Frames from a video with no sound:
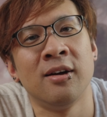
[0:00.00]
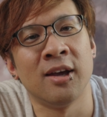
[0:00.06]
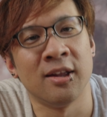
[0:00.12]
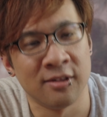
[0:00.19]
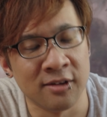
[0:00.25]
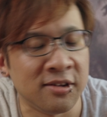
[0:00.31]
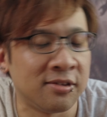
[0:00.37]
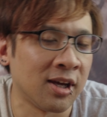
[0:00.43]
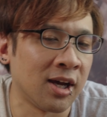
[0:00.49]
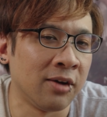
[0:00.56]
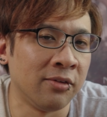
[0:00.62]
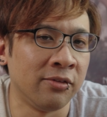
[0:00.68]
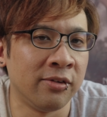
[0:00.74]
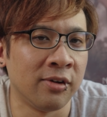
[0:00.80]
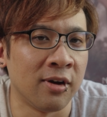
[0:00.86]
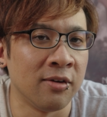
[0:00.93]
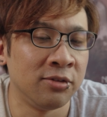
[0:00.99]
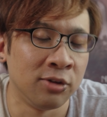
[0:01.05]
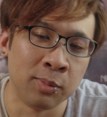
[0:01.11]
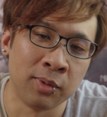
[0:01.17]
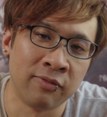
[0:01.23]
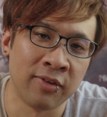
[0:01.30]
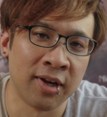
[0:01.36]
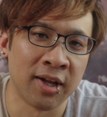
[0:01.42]
at least have a
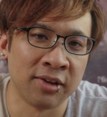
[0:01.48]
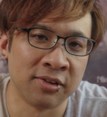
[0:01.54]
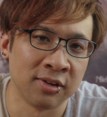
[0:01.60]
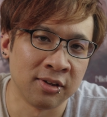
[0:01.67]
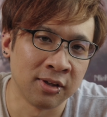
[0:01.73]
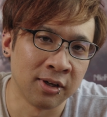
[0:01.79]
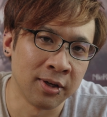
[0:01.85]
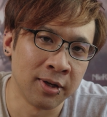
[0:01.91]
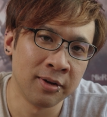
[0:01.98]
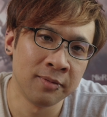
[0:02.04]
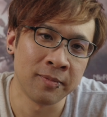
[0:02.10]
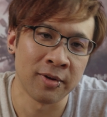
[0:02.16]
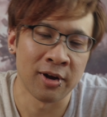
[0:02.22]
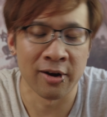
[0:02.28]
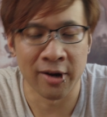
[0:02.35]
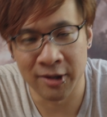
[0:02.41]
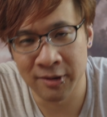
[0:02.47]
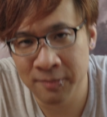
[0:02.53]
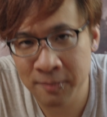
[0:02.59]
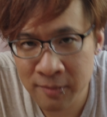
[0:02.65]
super fantastic day. All right,